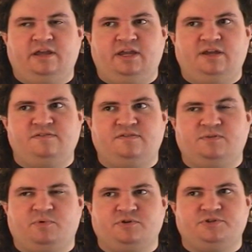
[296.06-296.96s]
Even if
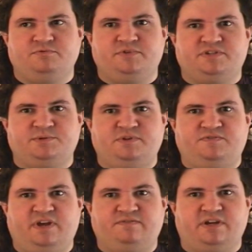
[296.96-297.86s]
the person with
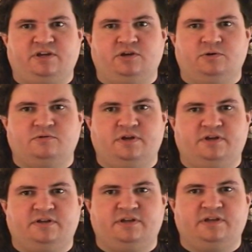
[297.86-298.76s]
75 IQ
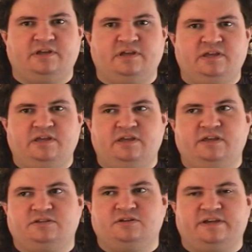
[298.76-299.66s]

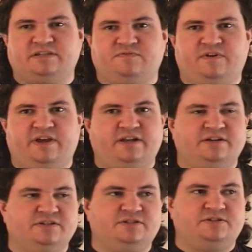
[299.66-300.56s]
is classified
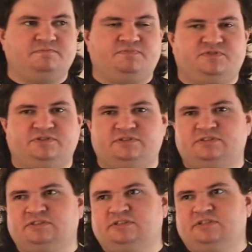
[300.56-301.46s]
as
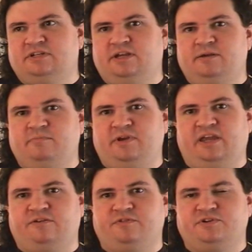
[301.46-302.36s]

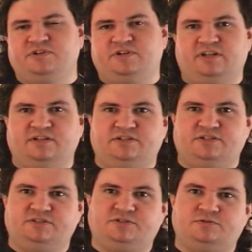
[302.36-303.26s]
being average
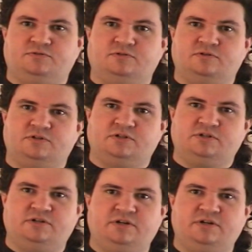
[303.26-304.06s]
intelligence, or